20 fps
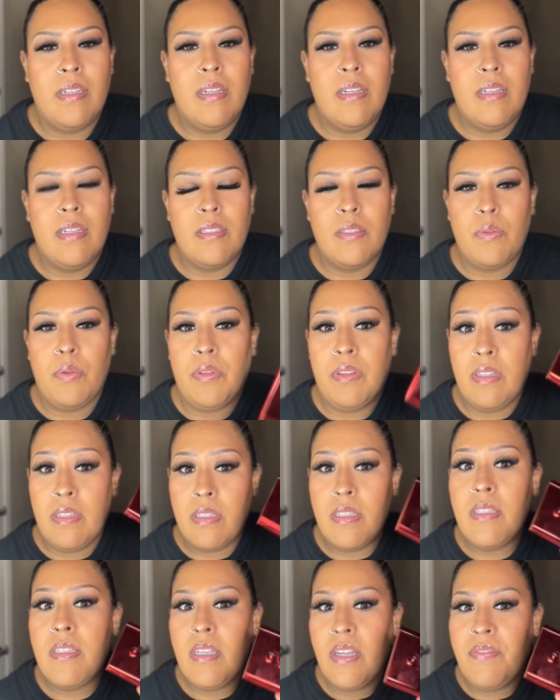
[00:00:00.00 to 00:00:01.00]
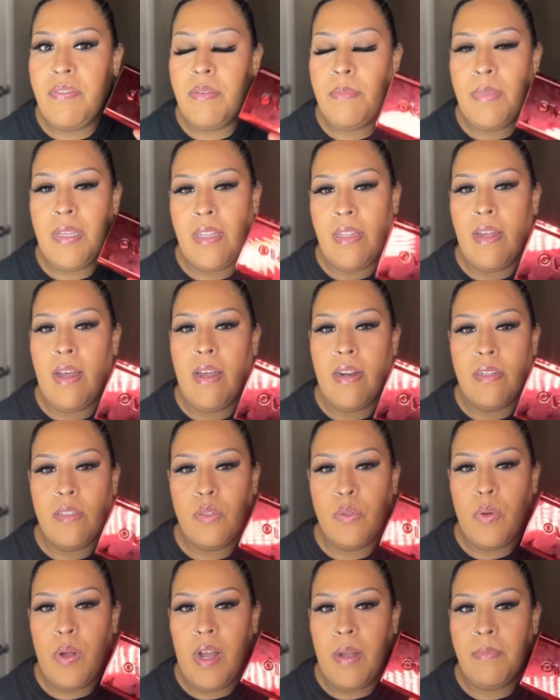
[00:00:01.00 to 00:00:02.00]
So this is giving me that. So
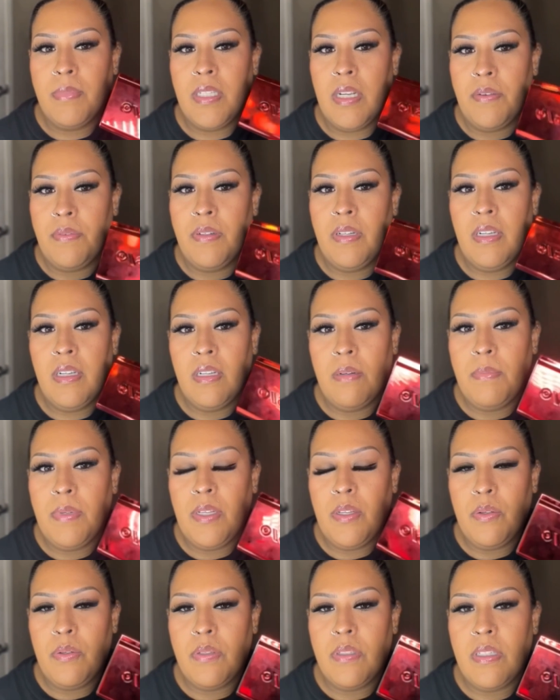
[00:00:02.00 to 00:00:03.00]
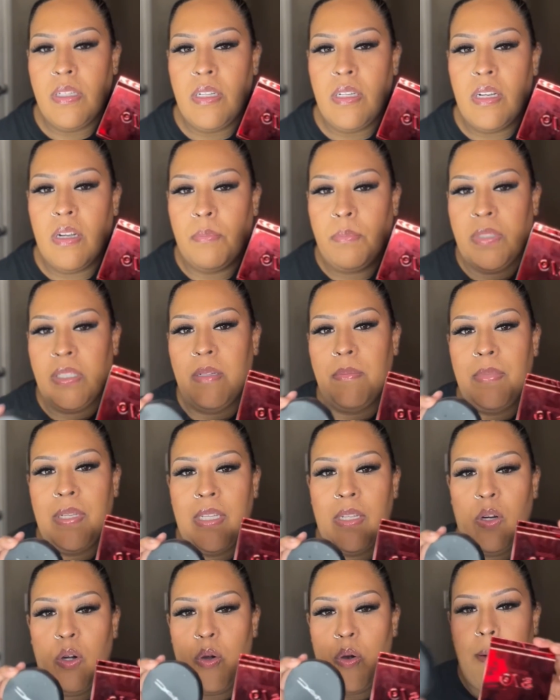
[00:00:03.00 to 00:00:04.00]
I'm definitely going to be using, I'm going to be
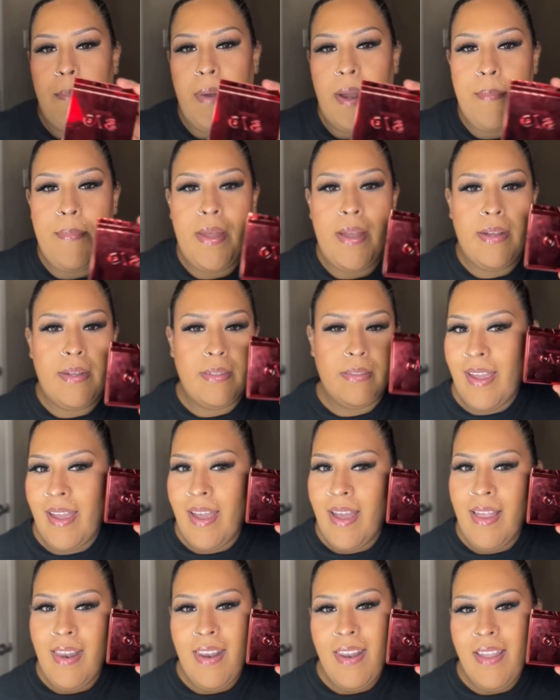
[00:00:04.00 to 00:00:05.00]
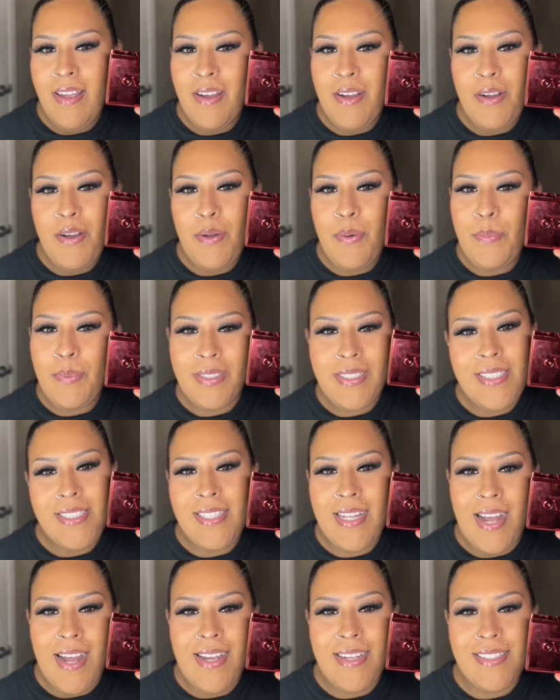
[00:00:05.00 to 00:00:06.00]
by MAC. Hello, one
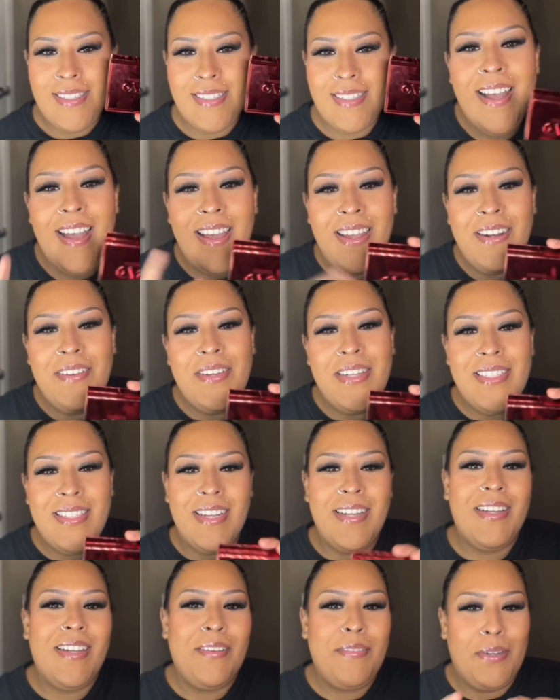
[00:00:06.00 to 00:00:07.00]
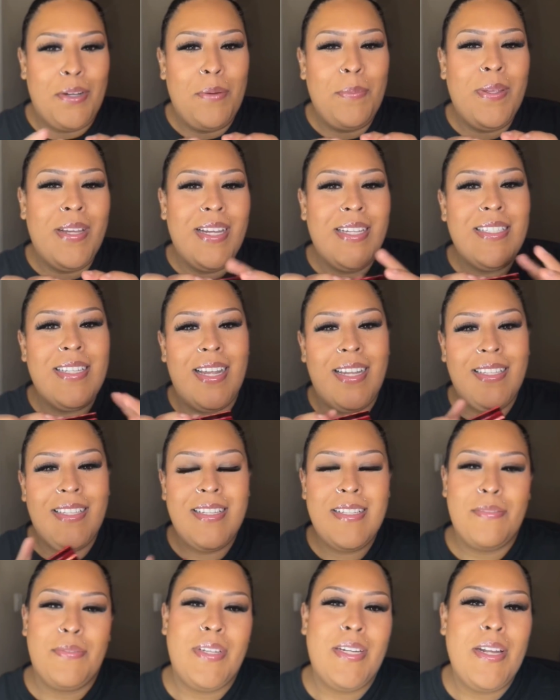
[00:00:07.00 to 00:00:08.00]
side. Anyways, I hope you guys like this
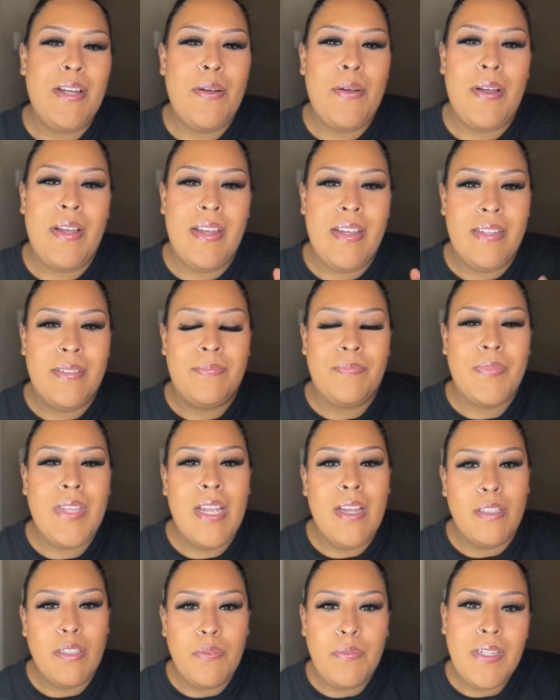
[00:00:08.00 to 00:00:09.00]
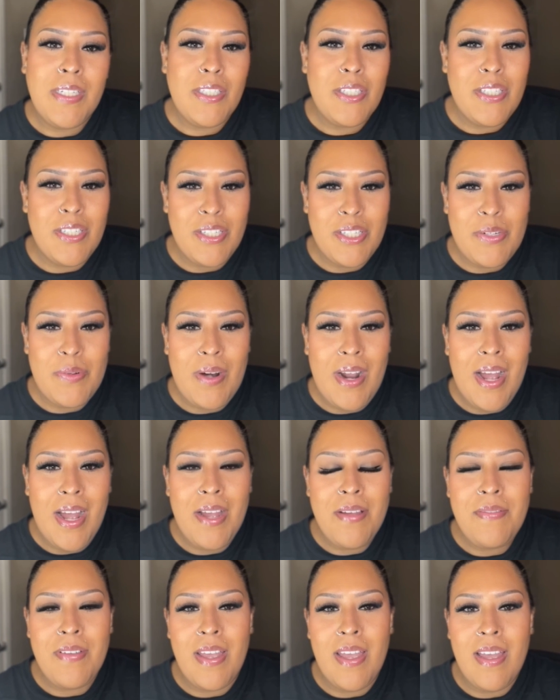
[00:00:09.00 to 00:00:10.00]
video, and don't forget to subscribe
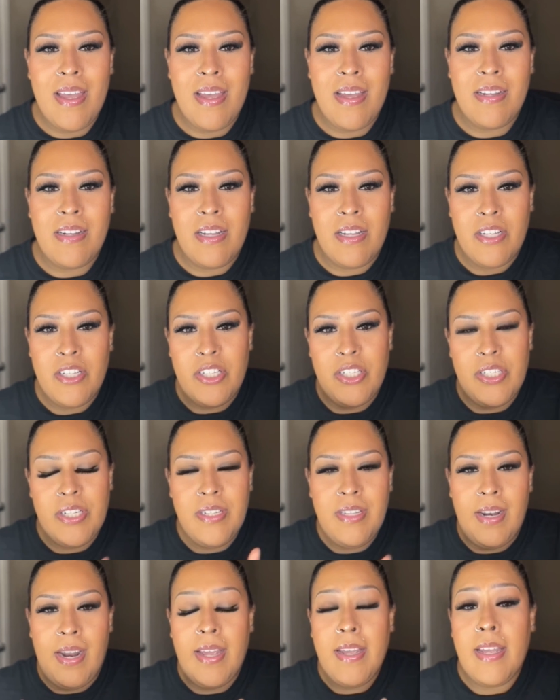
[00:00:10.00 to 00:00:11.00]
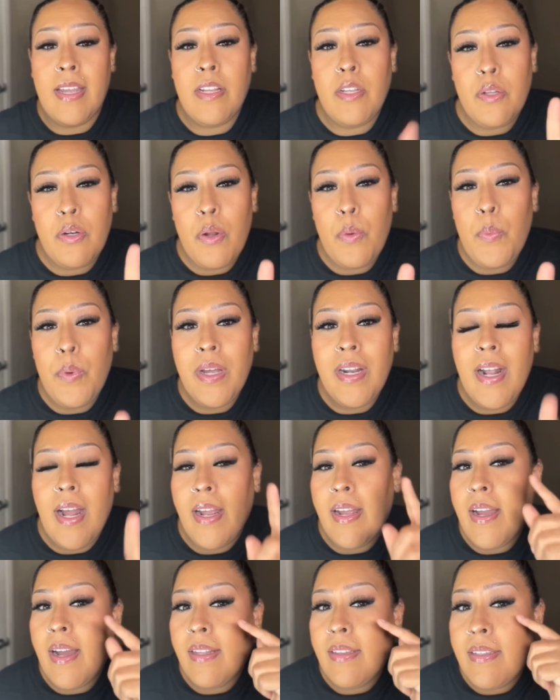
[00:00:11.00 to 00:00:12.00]
and share the like. And you know what? I
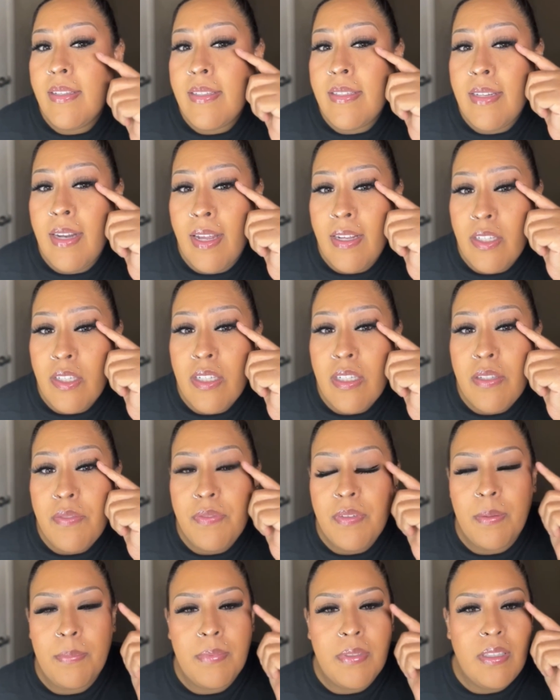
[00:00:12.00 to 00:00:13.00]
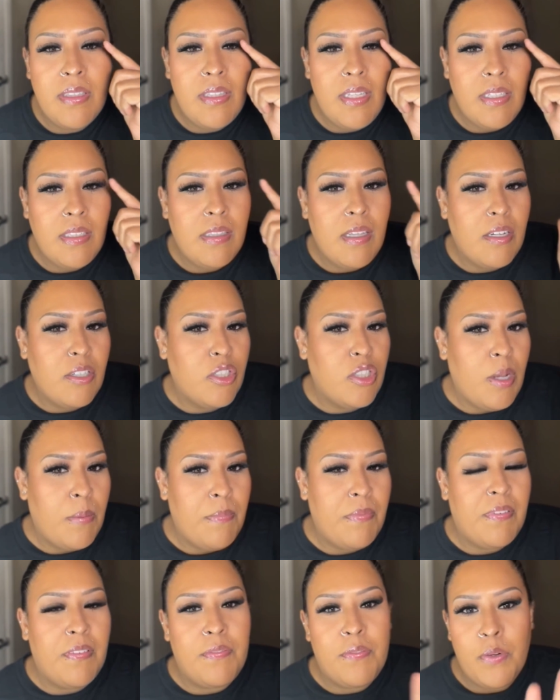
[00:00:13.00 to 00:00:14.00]
got these lashes from TikTok shop for
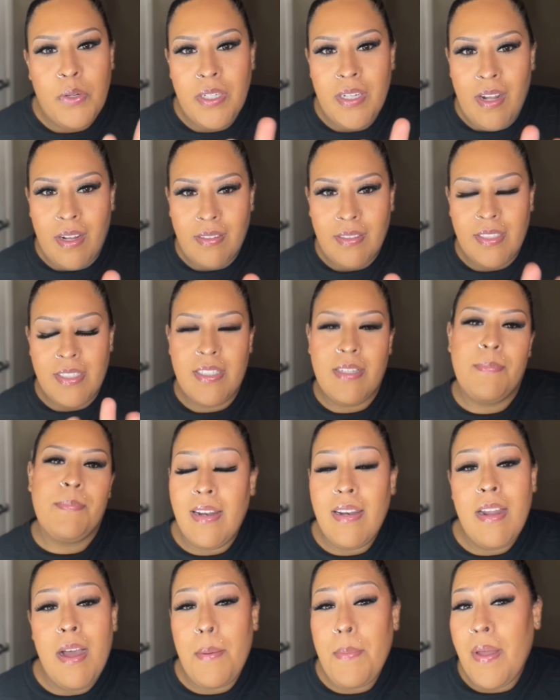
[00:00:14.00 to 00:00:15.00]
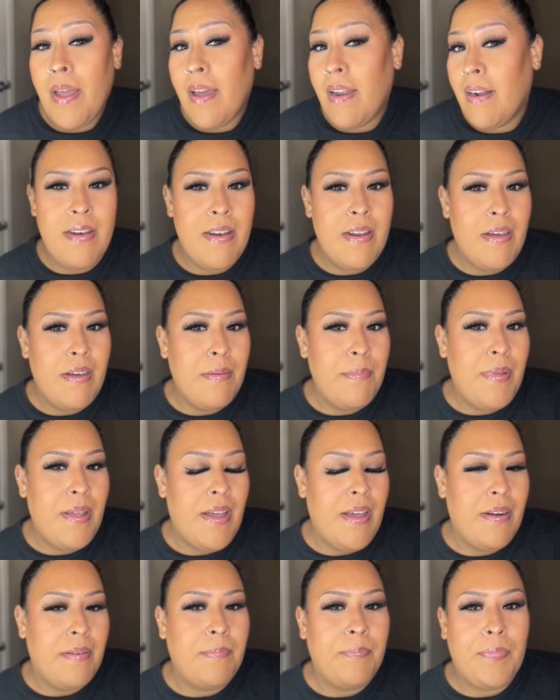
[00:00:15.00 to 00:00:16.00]
$4. Not bad, not
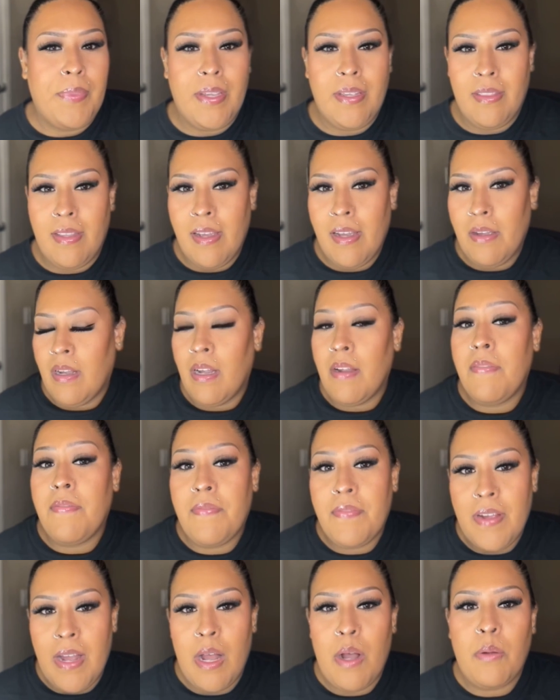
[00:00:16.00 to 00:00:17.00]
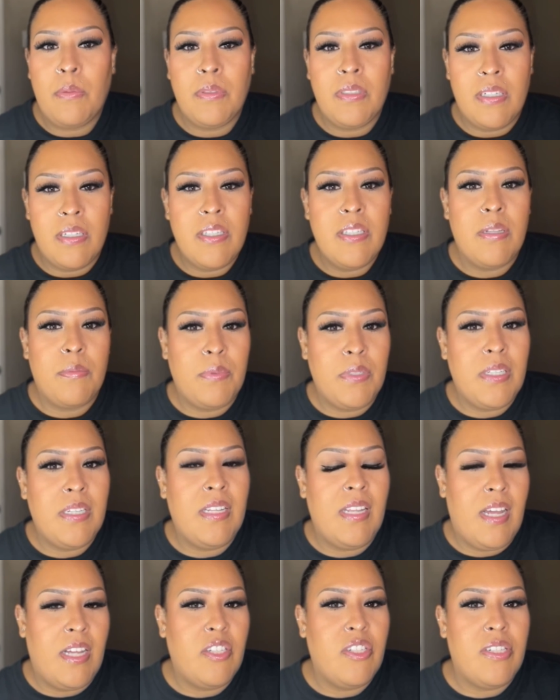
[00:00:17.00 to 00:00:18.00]
bad. I think I found some good
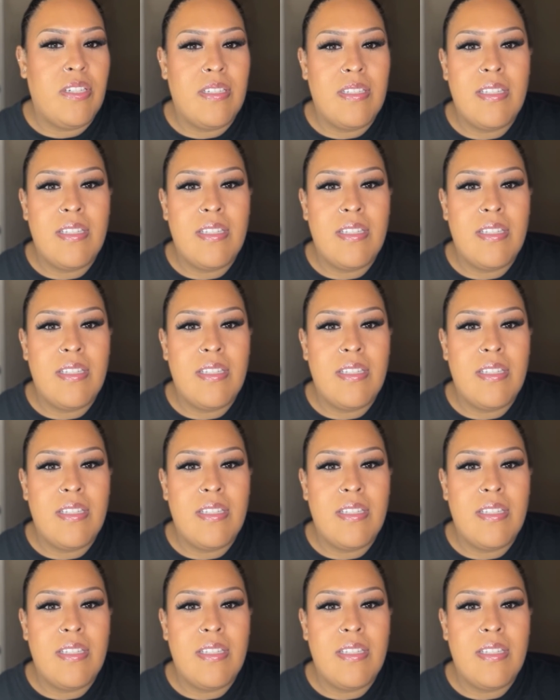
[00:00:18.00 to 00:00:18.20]
lashes.